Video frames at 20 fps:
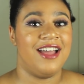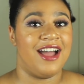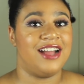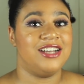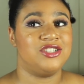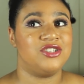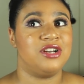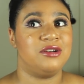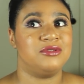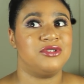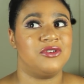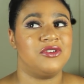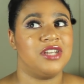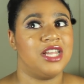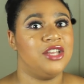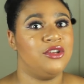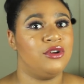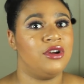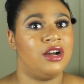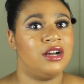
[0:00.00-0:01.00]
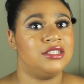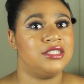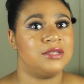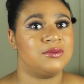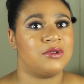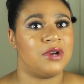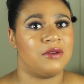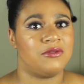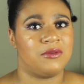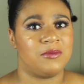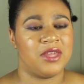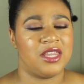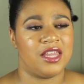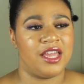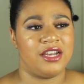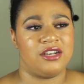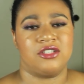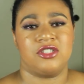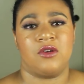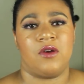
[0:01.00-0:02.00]
I straight up told her, like, you could unsubscribe from it
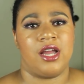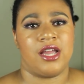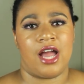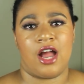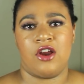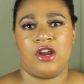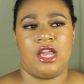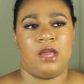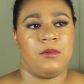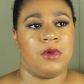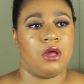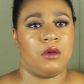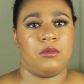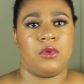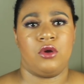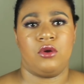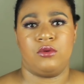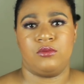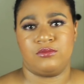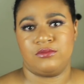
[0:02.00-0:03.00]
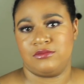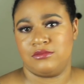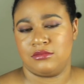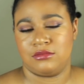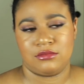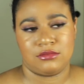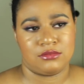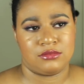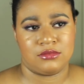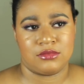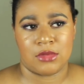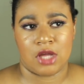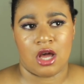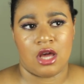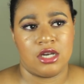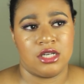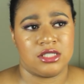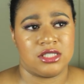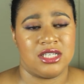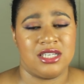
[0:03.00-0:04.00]
later. So I got her email and boom.
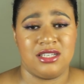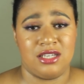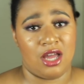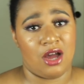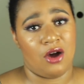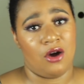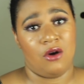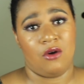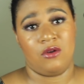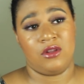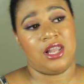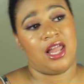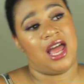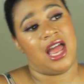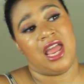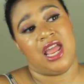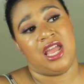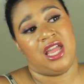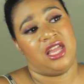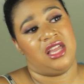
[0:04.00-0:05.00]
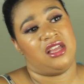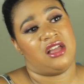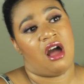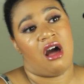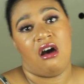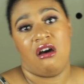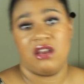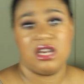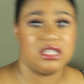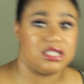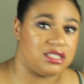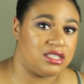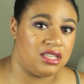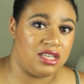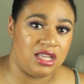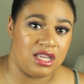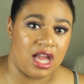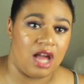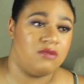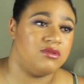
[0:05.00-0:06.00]
Honestly, yo, like,
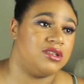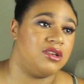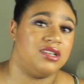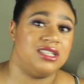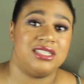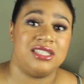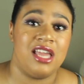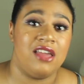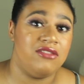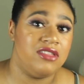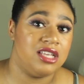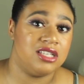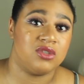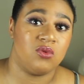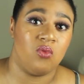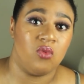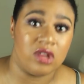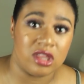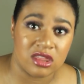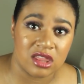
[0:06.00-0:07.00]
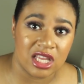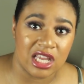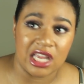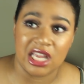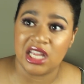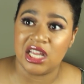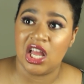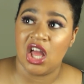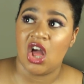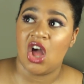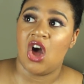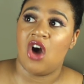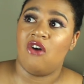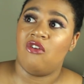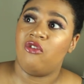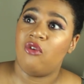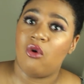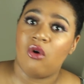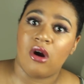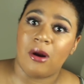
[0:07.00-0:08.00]
honestly, I was gonna say this one thing
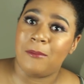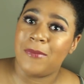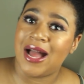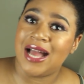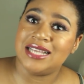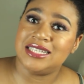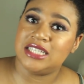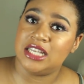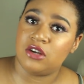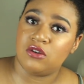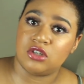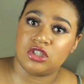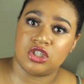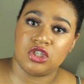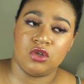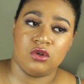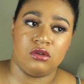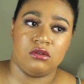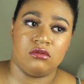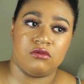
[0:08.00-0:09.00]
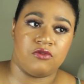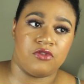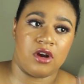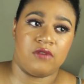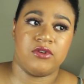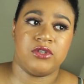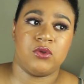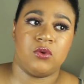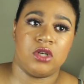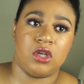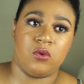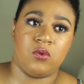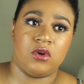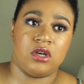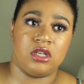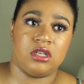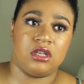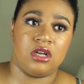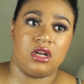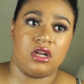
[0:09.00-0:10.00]
for my secret to Forever
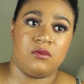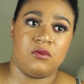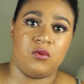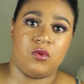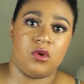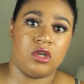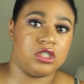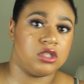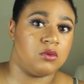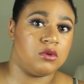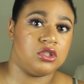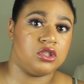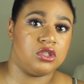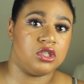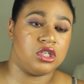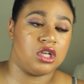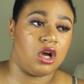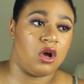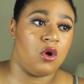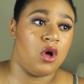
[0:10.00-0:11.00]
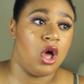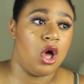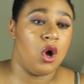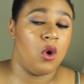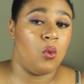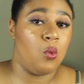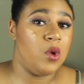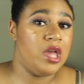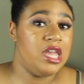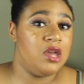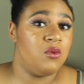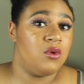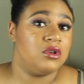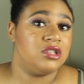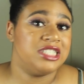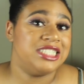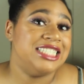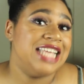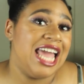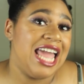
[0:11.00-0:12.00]
21 employees. I want you to know, we
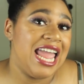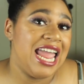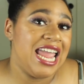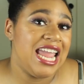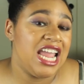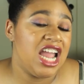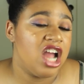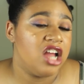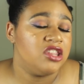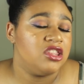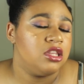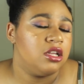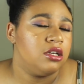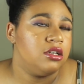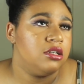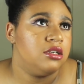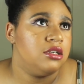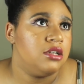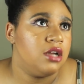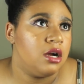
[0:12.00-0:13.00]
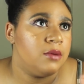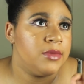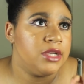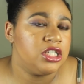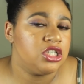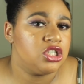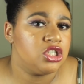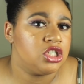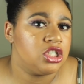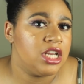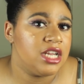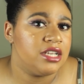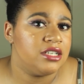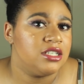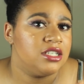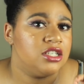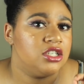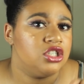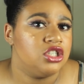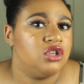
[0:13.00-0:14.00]
will say the dumbest
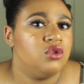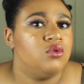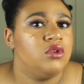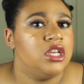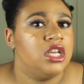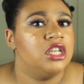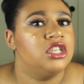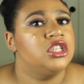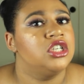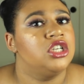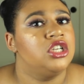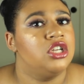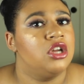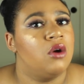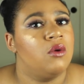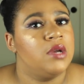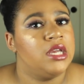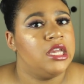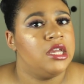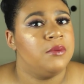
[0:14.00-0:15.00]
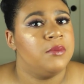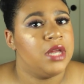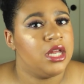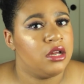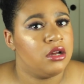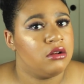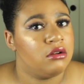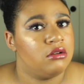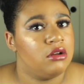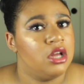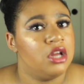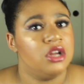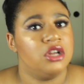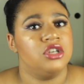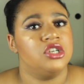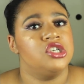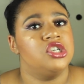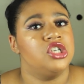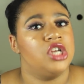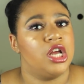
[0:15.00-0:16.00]
shit to get your email
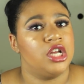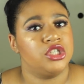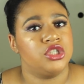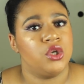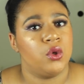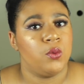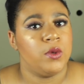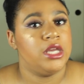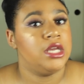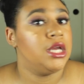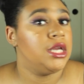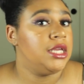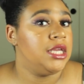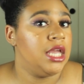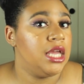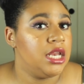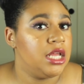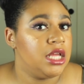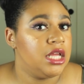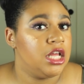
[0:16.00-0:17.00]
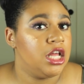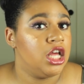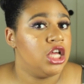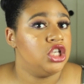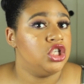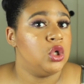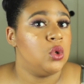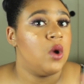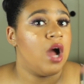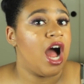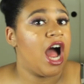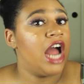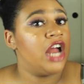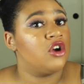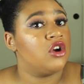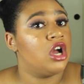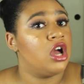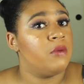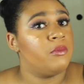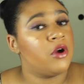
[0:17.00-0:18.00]
just so we could get it to
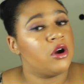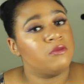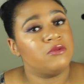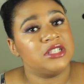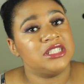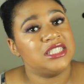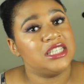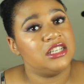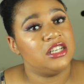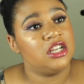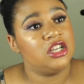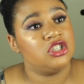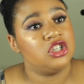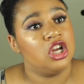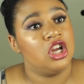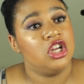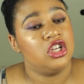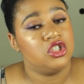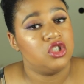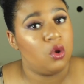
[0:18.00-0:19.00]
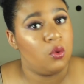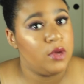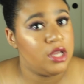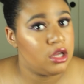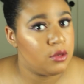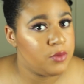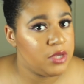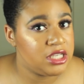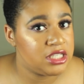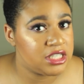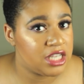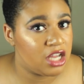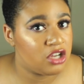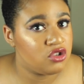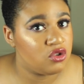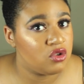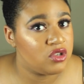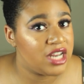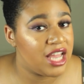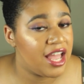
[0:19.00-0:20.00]
higher up our percentage so we could be
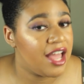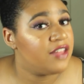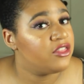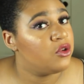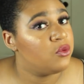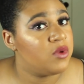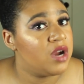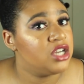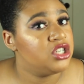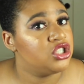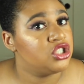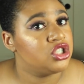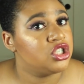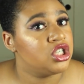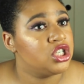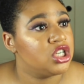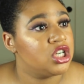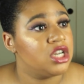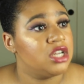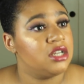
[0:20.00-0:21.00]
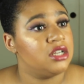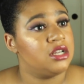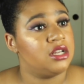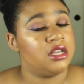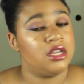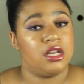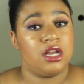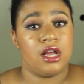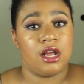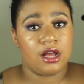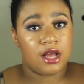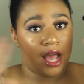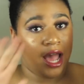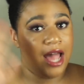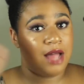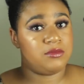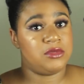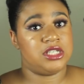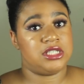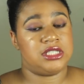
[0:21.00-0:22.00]
scheduled at the register.
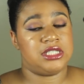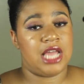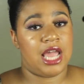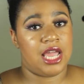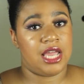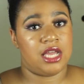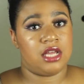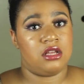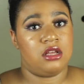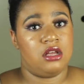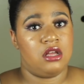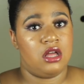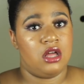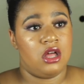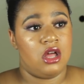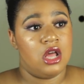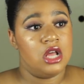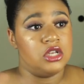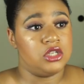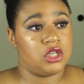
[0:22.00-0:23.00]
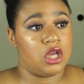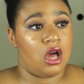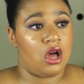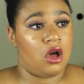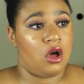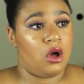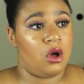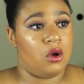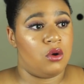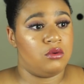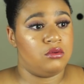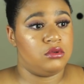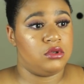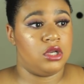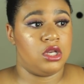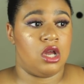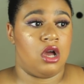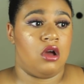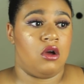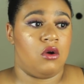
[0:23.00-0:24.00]
I'm just saying. So,
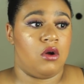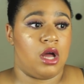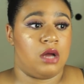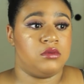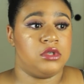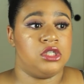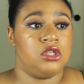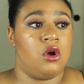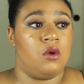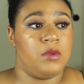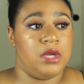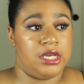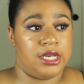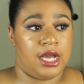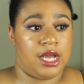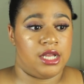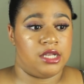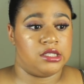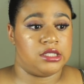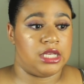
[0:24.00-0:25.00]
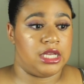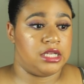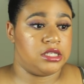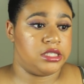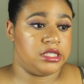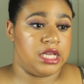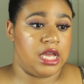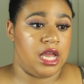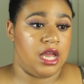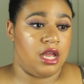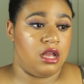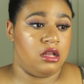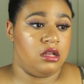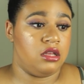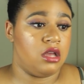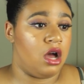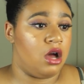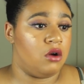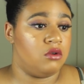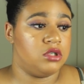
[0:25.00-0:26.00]
you know, I'm just gonna be nice and say,
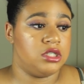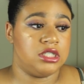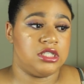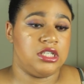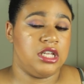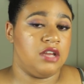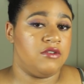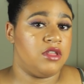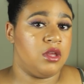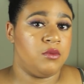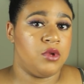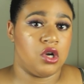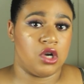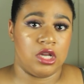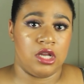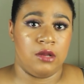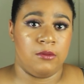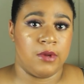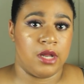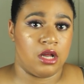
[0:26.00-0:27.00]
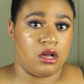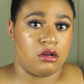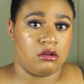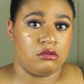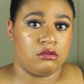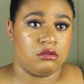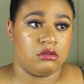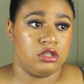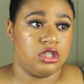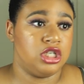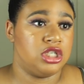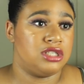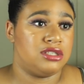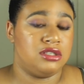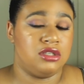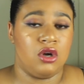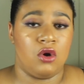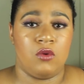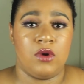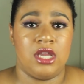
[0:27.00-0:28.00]
yo, just give them your email.
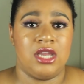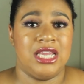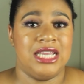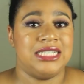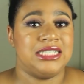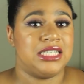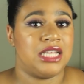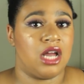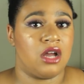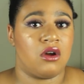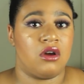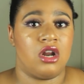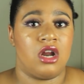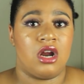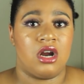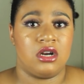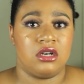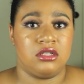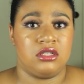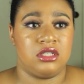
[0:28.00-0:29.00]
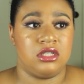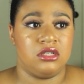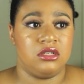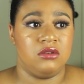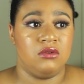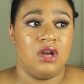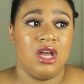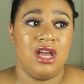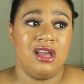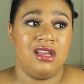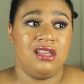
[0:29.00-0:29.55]
Just do it. It's not gonna hurt you.